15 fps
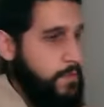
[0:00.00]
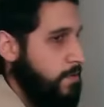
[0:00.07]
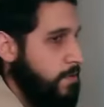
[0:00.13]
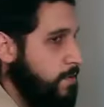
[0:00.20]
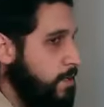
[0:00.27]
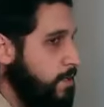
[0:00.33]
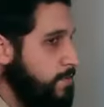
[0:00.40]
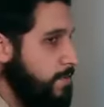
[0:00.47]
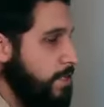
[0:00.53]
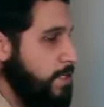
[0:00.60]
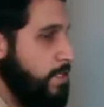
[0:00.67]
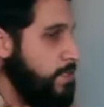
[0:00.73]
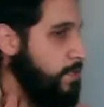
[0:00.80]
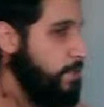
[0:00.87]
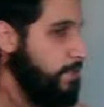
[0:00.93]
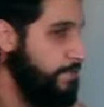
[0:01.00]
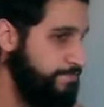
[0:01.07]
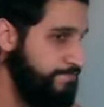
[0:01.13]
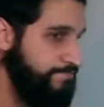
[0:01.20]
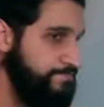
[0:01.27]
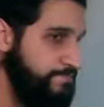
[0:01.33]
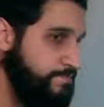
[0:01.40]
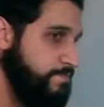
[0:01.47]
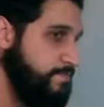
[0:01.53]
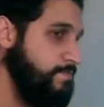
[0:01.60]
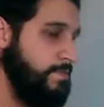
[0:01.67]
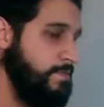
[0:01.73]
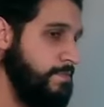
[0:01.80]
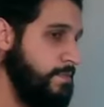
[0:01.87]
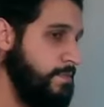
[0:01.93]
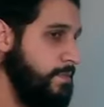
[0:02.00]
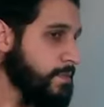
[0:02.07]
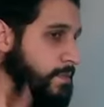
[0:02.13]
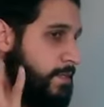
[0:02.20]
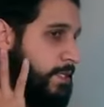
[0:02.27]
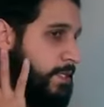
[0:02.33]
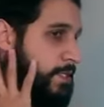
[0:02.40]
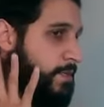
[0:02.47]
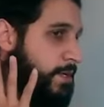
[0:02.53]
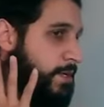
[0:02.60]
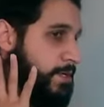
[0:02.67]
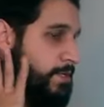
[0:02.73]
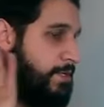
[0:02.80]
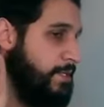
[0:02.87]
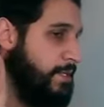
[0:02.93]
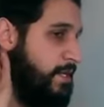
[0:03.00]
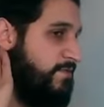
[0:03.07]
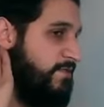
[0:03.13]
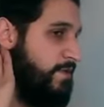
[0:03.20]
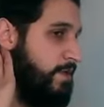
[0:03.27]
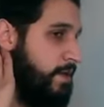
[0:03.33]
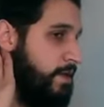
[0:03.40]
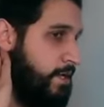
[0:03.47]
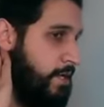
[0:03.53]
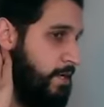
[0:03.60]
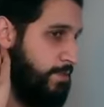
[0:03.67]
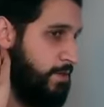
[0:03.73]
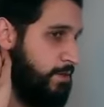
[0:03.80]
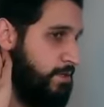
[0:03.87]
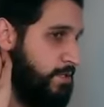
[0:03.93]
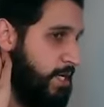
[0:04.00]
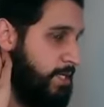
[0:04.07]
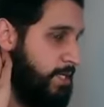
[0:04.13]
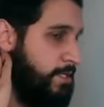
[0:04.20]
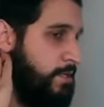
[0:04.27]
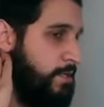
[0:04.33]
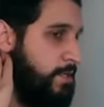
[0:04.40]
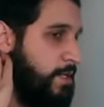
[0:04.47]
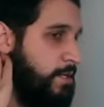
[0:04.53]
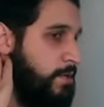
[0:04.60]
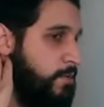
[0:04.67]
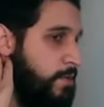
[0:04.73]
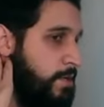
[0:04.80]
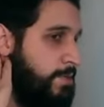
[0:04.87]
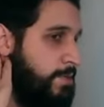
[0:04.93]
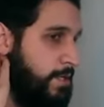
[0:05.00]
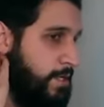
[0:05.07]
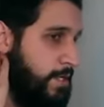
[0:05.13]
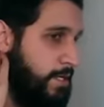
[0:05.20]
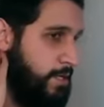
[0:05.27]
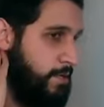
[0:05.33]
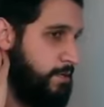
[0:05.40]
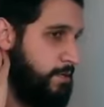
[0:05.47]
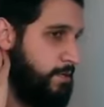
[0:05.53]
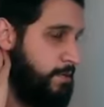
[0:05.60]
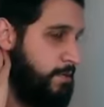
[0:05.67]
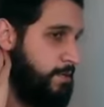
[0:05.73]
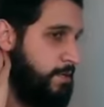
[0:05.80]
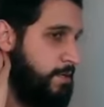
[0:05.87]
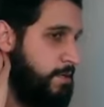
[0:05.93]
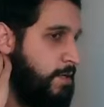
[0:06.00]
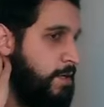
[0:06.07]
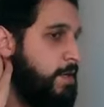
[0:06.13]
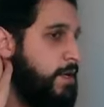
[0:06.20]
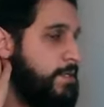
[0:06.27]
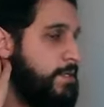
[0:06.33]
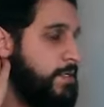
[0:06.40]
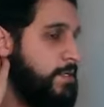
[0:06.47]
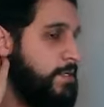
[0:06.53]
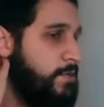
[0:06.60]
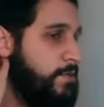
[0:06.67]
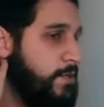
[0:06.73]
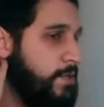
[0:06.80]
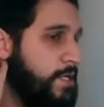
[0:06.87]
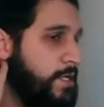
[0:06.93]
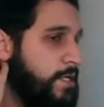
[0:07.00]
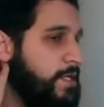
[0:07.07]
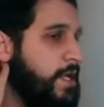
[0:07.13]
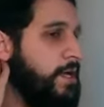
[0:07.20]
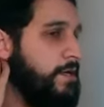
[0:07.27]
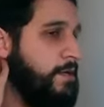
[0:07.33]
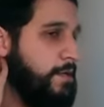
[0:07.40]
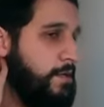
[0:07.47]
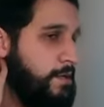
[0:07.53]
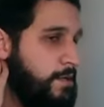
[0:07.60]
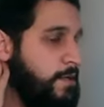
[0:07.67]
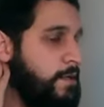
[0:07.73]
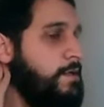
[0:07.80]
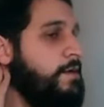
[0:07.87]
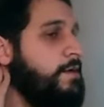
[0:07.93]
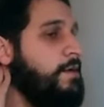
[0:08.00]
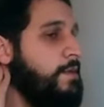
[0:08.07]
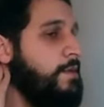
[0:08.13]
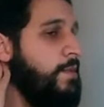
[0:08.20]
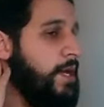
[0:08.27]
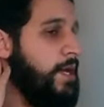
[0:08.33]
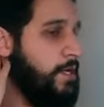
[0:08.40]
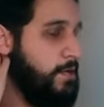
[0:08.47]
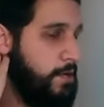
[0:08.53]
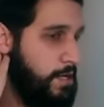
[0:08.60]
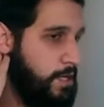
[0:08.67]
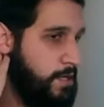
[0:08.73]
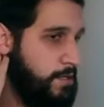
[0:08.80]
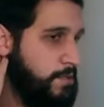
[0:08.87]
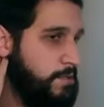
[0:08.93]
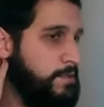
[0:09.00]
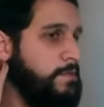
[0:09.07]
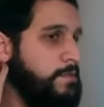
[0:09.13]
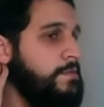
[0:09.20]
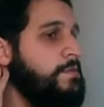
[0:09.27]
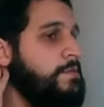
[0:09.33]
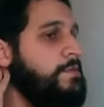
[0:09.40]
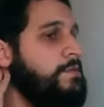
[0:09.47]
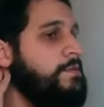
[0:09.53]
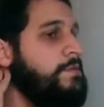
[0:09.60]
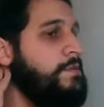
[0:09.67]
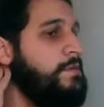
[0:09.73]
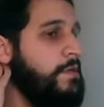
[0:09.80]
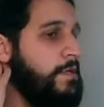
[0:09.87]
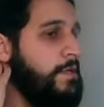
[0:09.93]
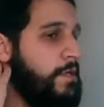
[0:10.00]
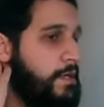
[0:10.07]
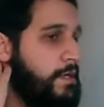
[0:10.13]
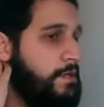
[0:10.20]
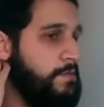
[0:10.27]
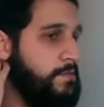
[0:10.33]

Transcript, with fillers: right? like so. These muscles lift up your chest and your ribs on the inhale. And as they do so, they tug on the back of your head like that.